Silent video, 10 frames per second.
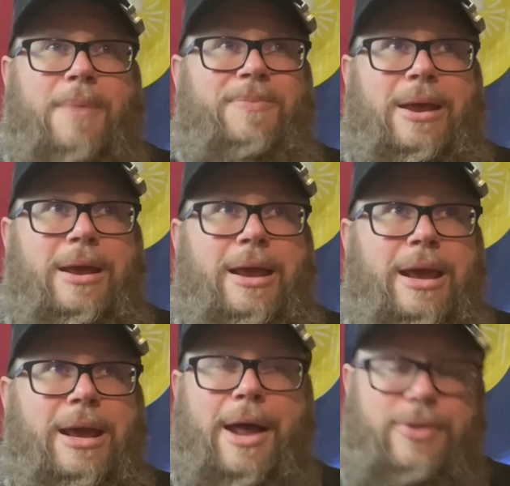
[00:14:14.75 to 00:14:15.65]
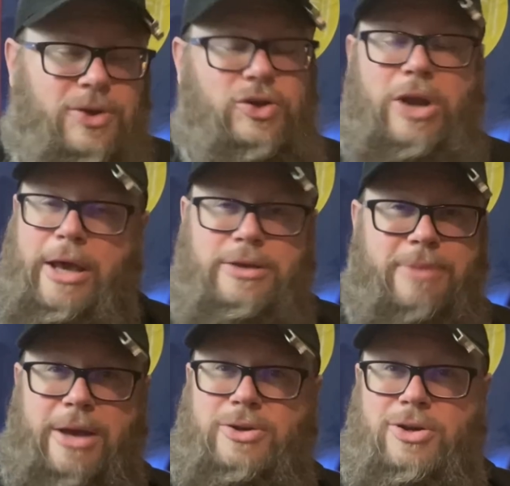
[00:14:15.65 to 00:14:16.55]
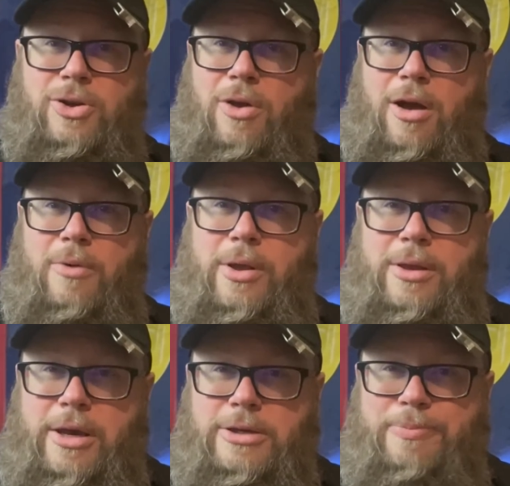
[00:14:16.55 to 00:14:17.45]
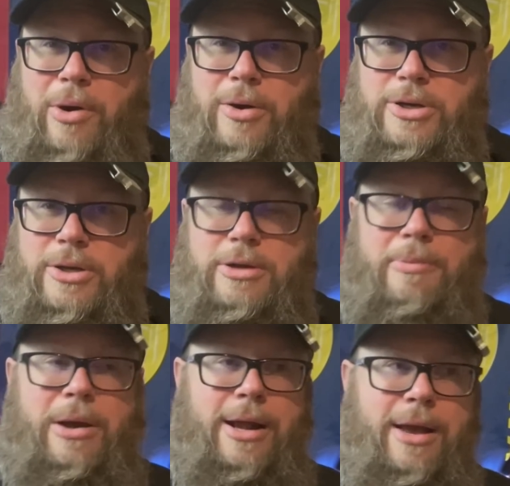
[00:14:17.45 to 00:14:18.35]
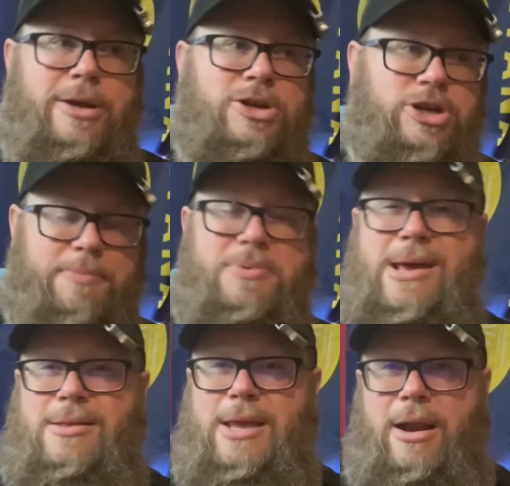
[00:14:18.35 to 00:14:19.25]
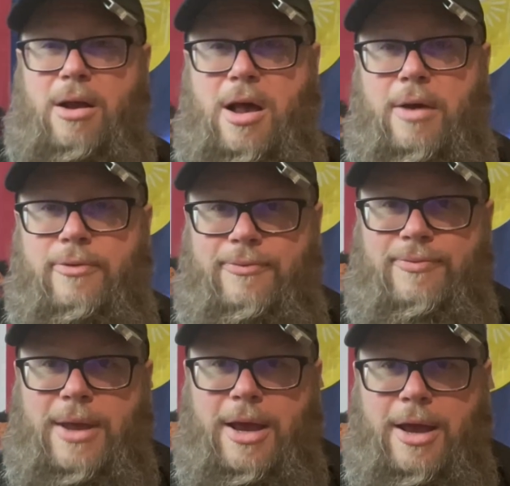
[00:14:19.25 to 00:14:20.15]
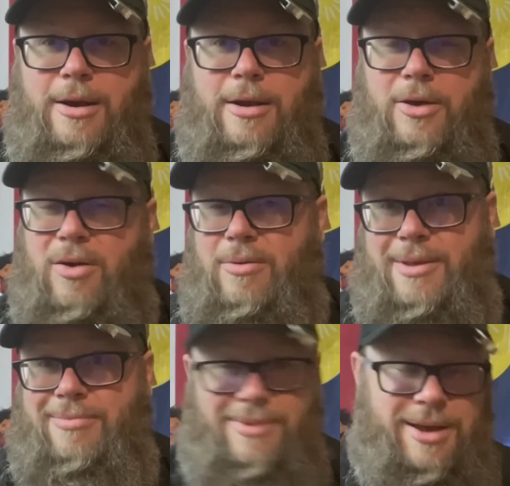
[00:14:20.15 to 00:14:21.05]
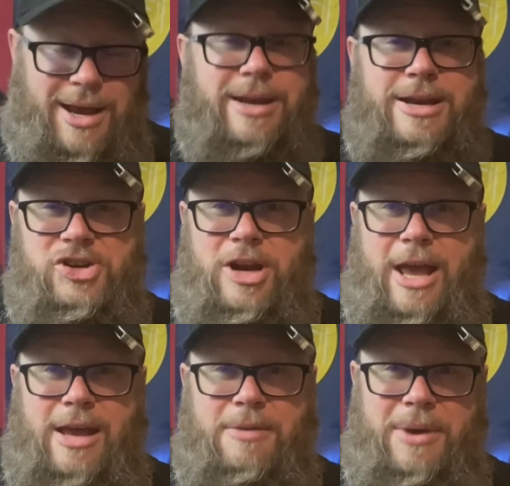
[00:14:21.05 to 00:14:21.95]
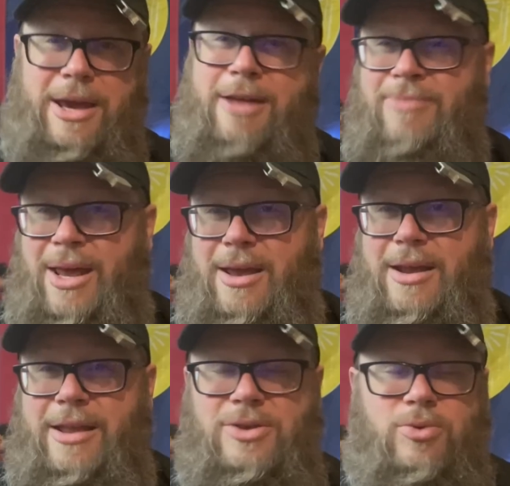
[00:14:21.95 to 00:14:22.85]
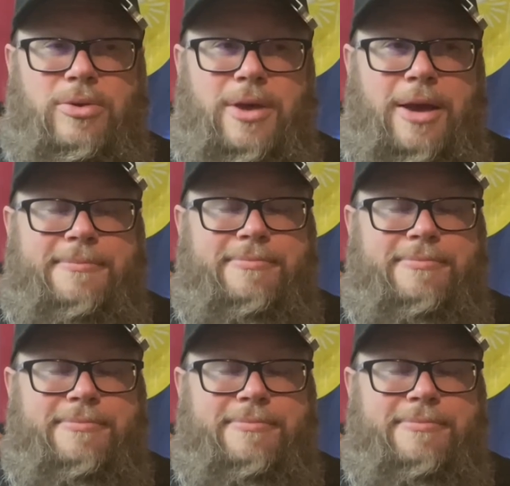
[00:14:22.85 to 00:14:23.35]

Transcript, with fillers: he got this nice message along with his purchase about how to ship that thing off and uh, the, the, the condition it had to be in, that sort of thing.